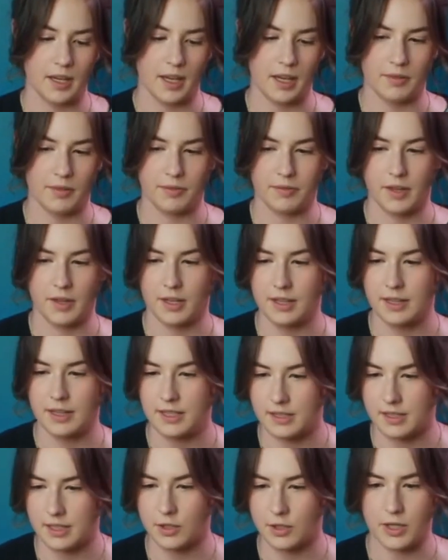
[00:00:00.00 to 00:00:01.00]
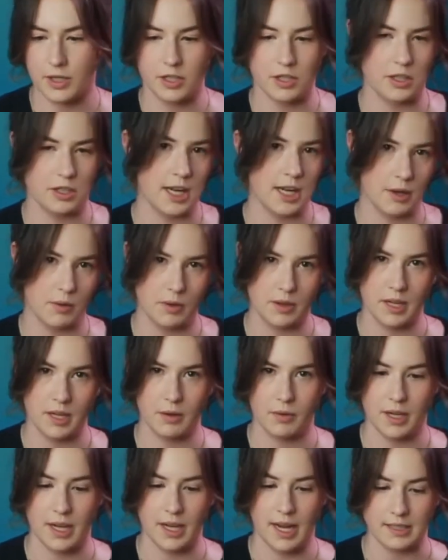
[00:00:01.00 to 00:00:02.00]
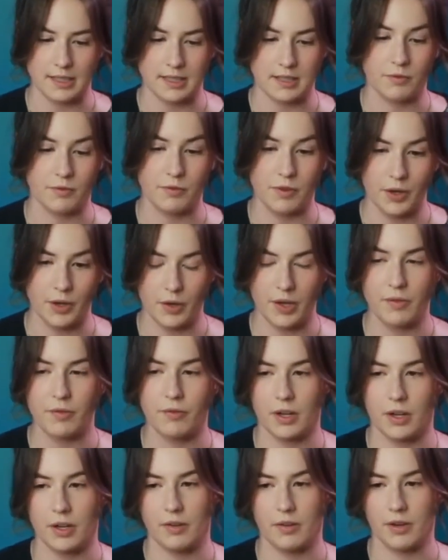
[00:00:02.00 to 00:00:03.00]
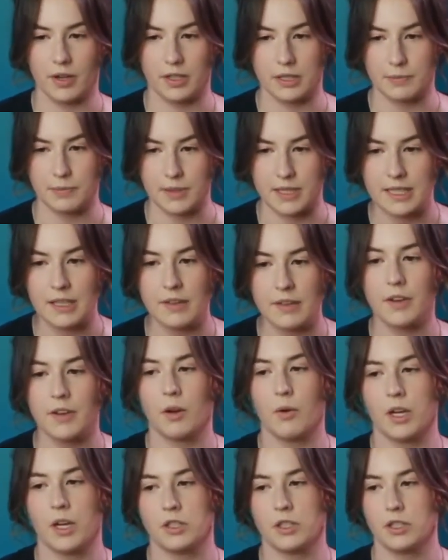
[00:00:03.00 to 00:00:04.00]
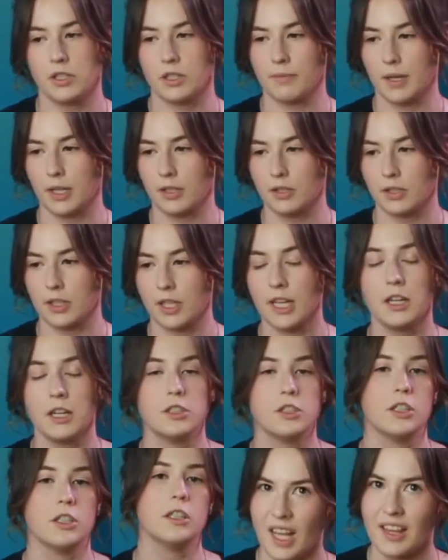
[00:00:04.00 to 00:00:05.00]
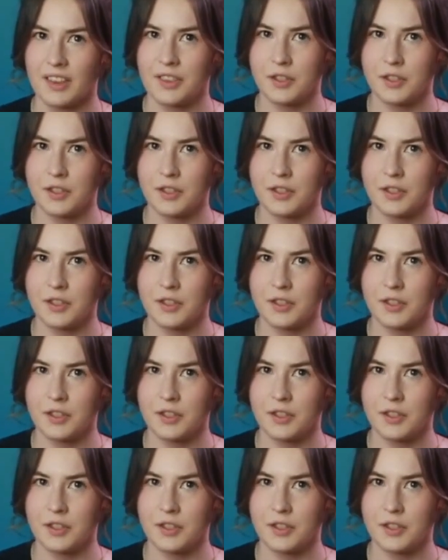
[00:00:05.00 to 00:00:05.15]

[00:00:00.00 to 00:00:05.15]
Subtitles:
If they're in this situation, how would they react? It's very, very, very specific questions about your character.